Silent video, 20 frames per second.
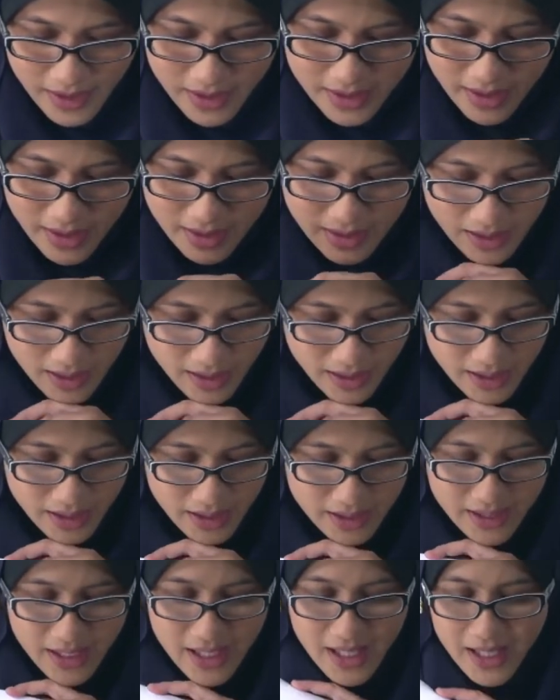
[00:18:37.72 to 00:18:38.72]

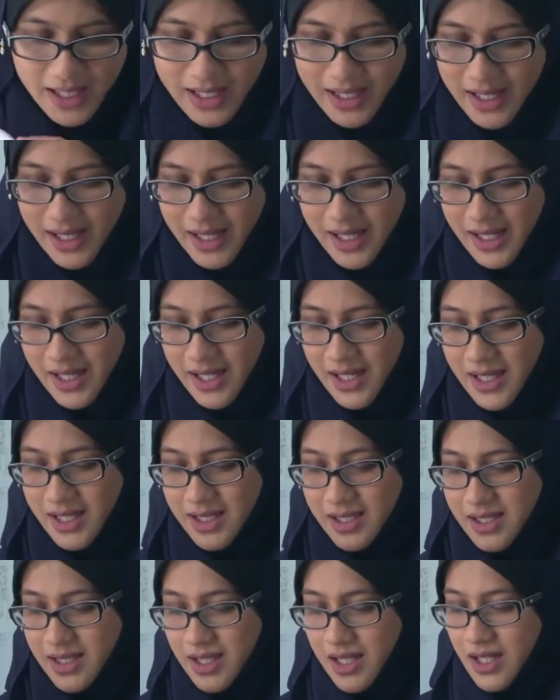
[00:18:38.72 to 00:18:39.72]

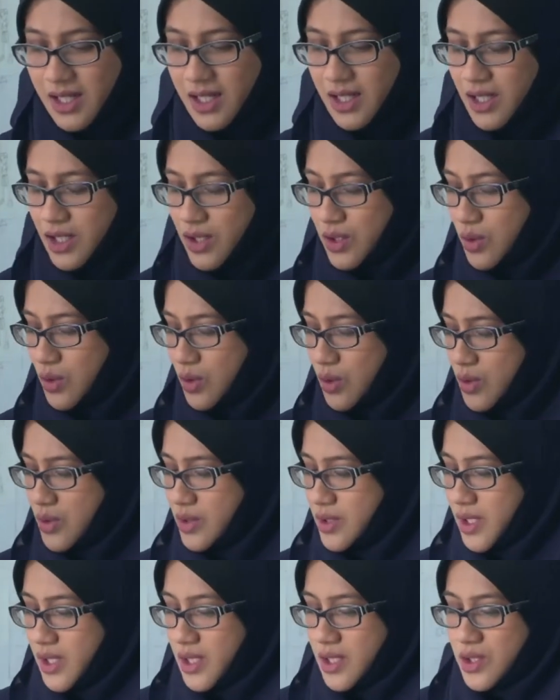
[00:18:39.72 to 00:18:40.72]
yes,
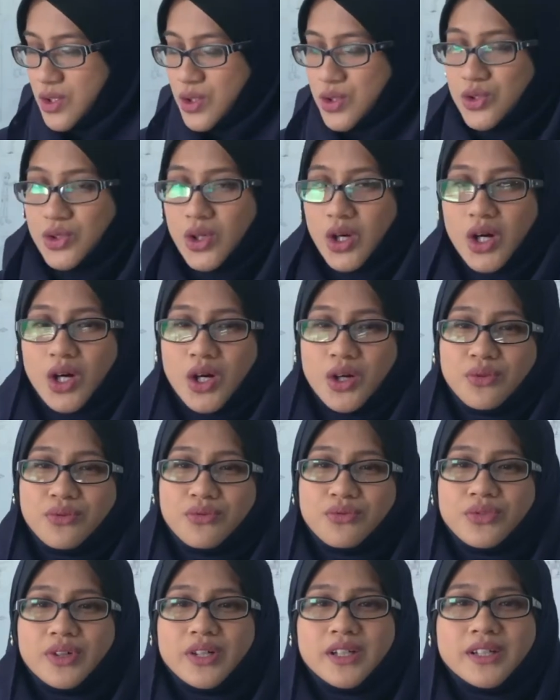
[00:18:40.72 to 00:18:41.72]
using
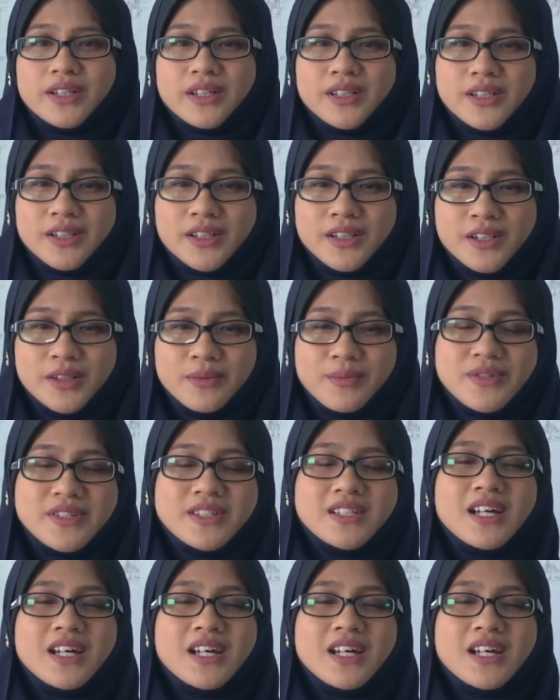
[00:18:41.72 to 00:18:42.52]
strong verbs.